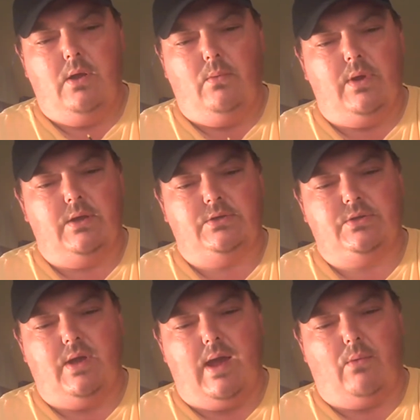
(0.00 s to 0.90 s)

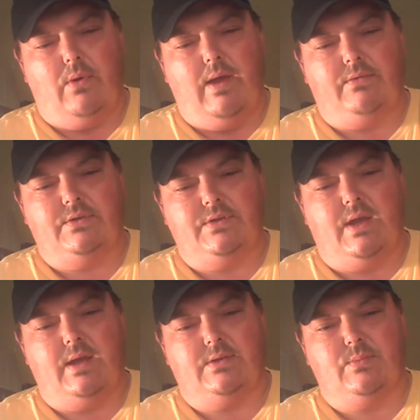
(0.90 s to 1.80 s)
which I will have to
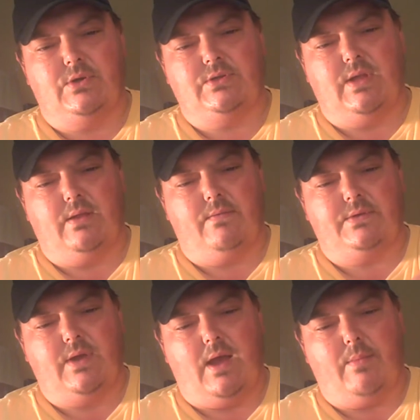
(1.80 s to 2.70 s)
say, as much as I love
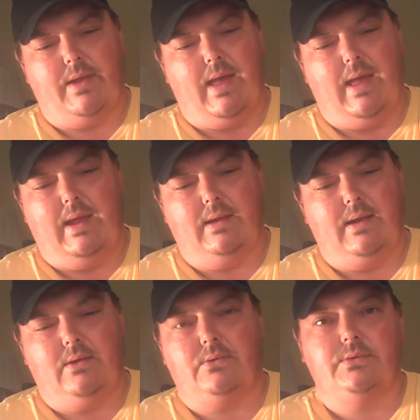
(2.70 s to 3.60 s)
this hobby, I hate
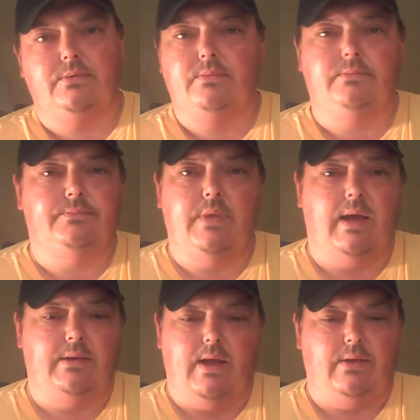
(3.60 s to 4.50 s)
decals.
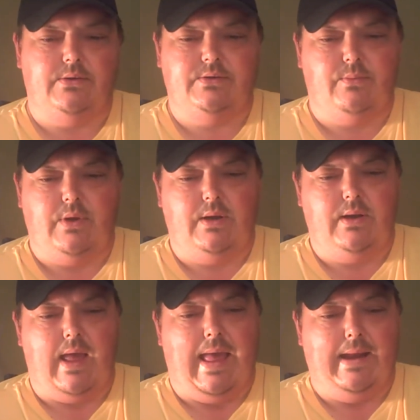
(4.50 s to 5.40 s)
I'll just admit
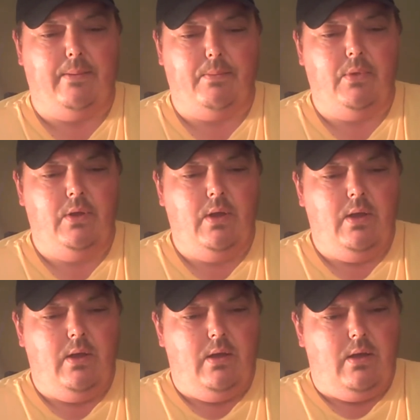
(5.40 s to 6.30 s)
it, I hate
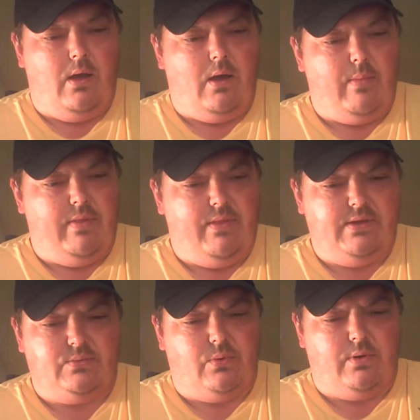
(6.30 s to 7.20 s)
them. And
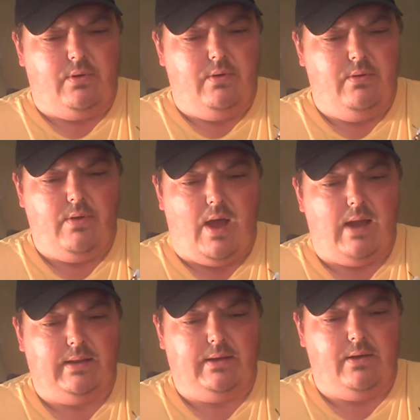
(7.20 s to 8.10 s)
this one,
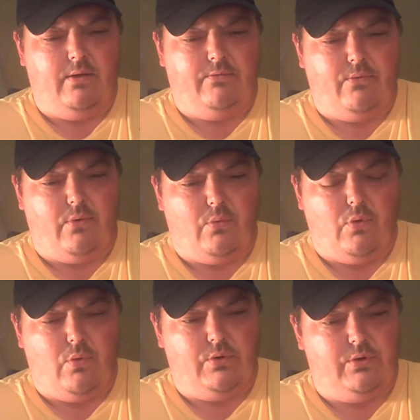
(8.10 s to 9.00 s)
oddly enough, for
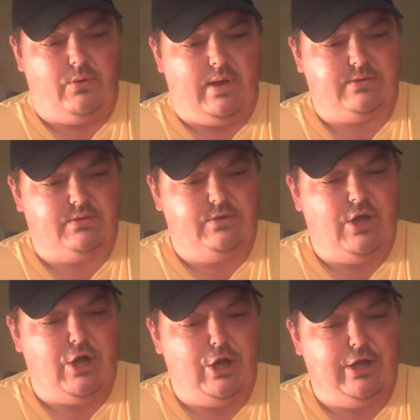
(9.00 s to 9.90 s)
World War II, has
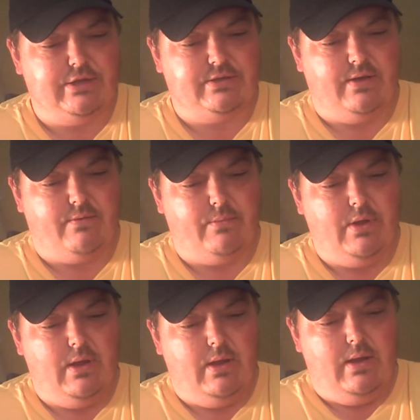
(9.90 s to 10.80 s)
tons of them,
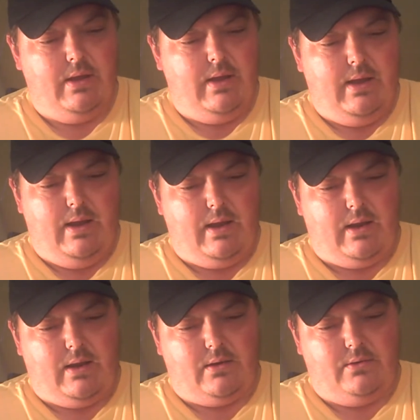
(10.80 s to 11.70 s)

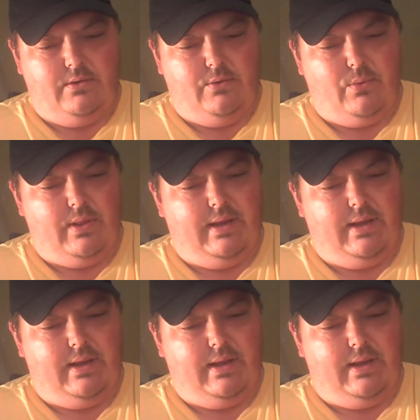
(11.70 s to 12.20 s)
and you really